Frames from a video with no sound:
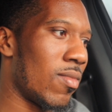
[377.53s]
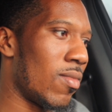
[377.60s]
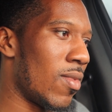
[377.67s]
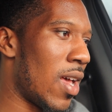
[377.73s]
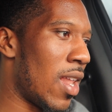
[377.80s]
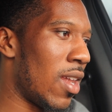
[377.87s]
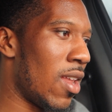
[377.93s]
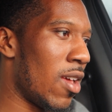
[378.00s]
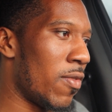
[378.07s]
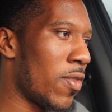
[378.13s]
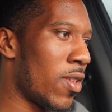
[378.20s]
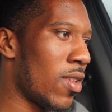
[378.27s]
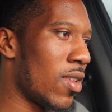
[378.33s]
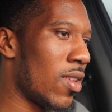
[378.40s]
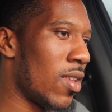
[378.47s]
I love
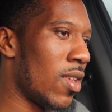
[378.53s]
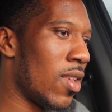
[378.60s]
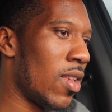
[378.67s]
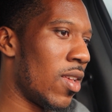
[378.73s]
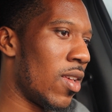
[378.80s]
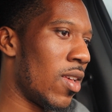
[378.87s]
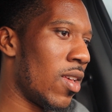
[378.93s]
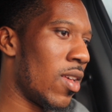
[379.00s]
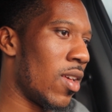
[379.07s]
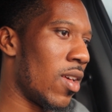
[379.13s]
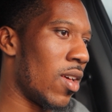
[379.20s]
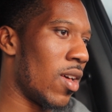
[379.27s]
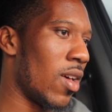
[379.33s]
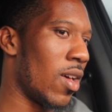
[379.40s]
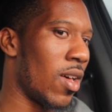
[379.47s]
it.
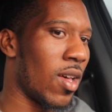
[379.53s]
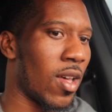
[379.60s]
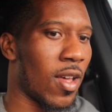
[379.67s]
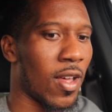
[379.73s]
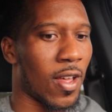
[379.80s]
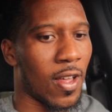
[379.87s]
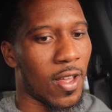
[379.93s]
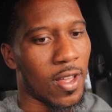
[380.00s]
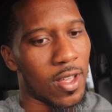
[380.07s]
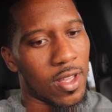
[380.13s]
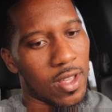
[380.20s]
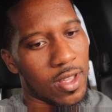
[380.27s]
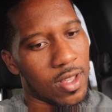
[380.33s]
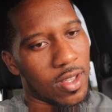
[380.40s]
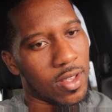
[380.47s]

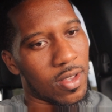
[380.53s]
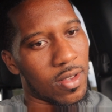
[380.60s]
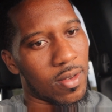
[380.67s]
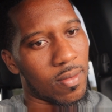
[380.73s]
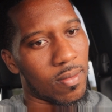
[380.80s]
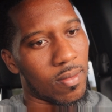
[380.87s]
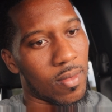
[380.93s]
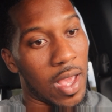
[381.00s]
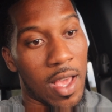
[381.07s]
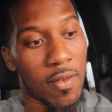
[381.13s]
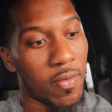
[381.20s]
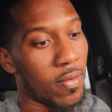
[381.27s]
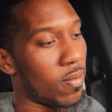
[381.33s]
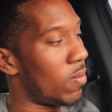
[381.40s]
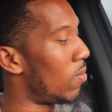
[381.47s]
I
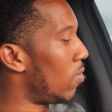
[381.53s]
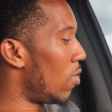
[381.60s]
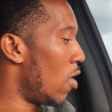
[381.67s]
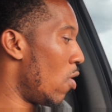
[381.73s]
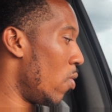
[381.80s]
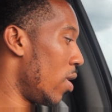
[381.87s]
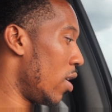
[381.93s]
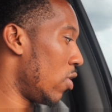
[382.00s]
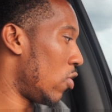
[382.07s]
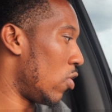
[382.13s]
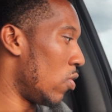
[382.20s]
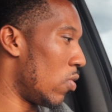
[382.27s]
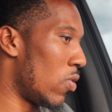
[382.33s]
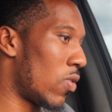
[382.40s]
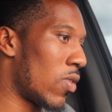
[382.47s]
have no
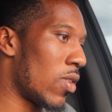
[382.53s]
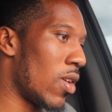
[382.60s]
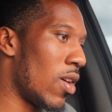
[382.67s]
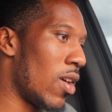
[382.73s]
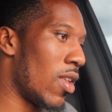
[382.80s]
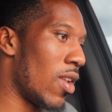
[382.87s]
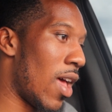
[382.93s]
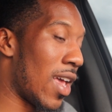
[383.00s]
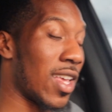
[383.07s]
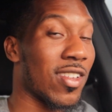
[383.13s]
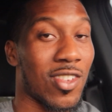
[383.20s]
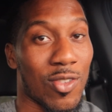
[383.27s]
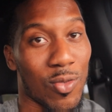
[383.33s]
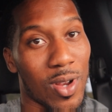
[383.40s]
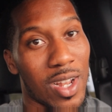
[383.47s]
issues. I guess
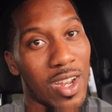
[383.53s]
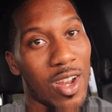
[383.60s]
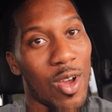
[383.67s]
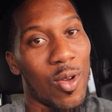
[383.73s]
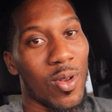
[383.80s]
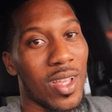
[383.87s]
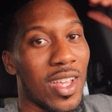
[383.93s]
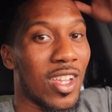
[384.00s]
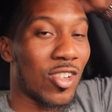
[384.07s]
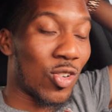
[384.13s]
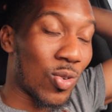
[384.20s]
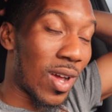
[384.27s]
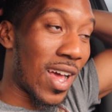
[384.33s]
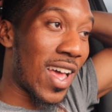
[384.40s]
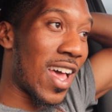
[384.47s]
the only
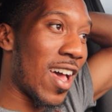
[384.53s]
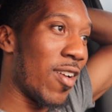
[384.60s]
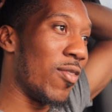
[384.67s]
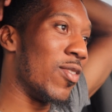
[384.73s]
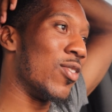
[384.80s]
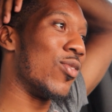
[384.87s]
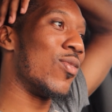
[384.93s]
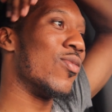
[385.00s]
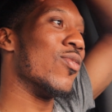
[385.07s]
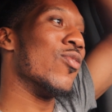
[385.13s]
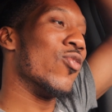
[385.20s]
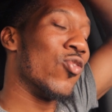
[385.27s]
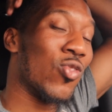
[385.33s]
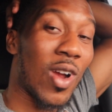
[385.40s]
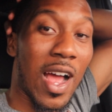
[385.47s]
issue I have is
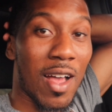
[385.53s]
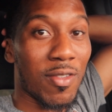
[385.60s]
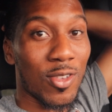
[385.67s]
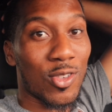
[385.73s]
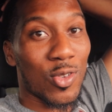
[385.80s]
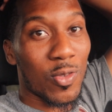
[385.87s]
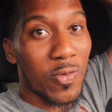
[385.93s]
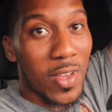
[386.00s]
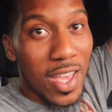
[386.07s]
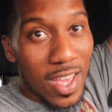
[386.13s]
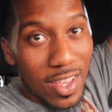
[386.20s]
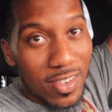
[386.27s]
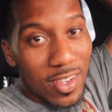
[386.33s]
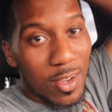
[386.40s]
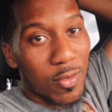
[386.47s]
driving too
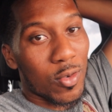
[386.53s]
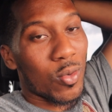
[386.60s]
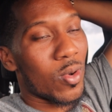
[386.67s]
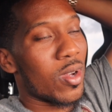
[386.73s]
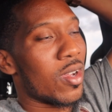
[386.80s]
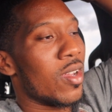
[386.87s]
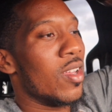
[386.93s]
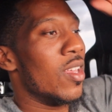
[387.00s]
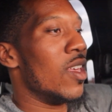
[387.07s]
fast everywhere.